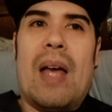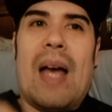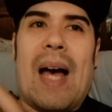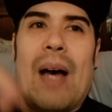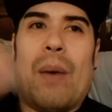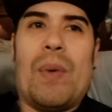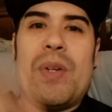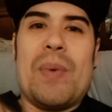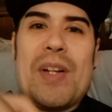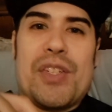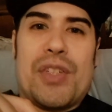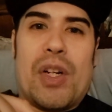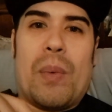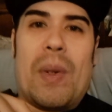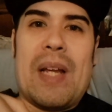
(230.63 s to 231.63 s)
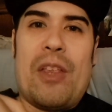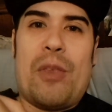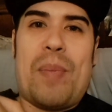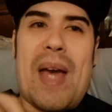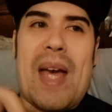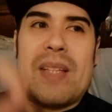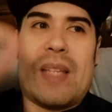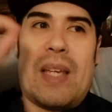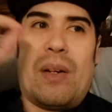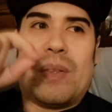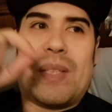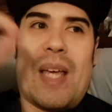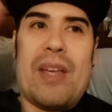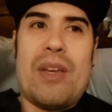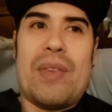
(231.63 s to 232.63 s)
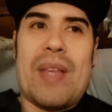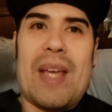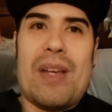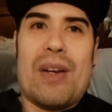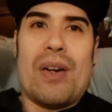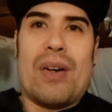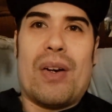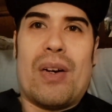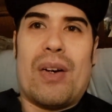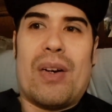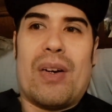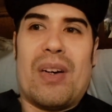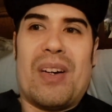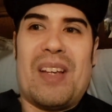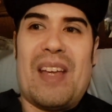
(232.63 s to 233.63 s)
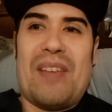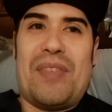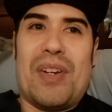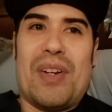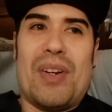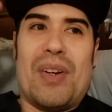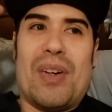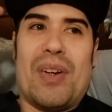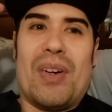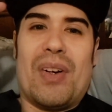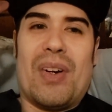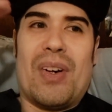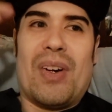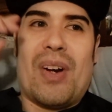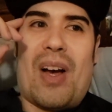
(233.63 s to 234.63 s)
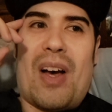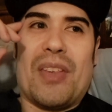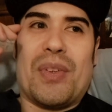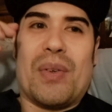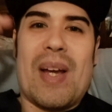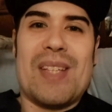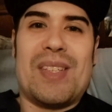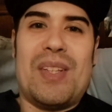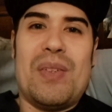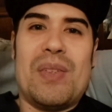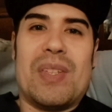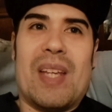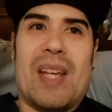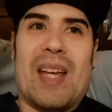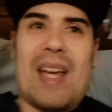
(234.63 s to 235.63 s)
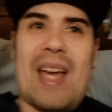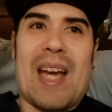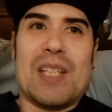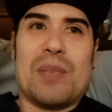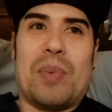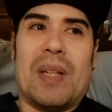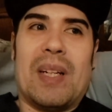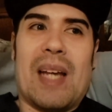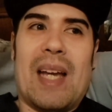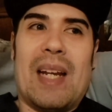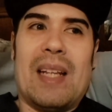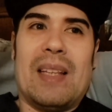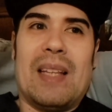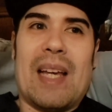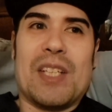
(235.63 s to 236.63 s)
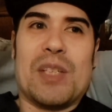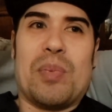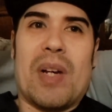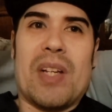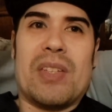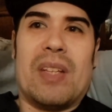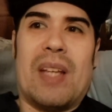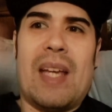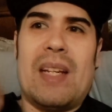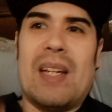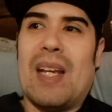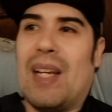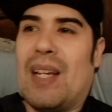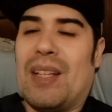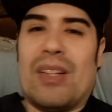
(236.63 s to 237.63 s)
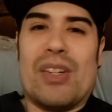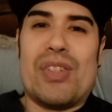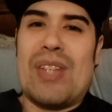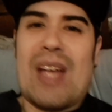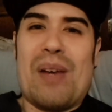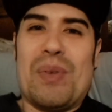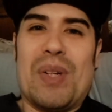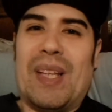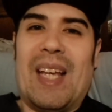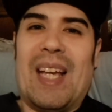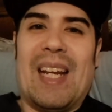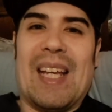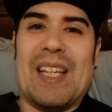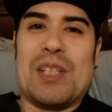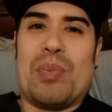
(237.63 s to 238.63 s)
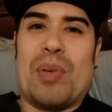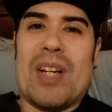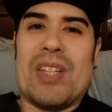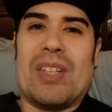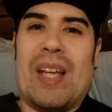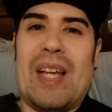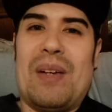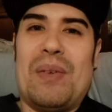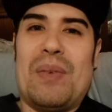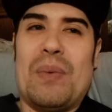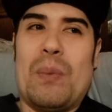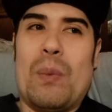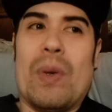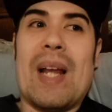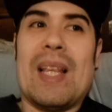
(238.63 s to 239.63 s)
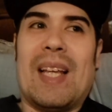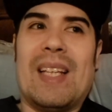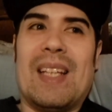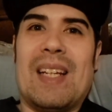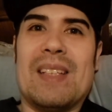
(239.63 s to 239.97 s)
When you register your One Health Pass, it'll tell you that if you're authorized to use the expedited express lane. There's not really an express lane. When I landed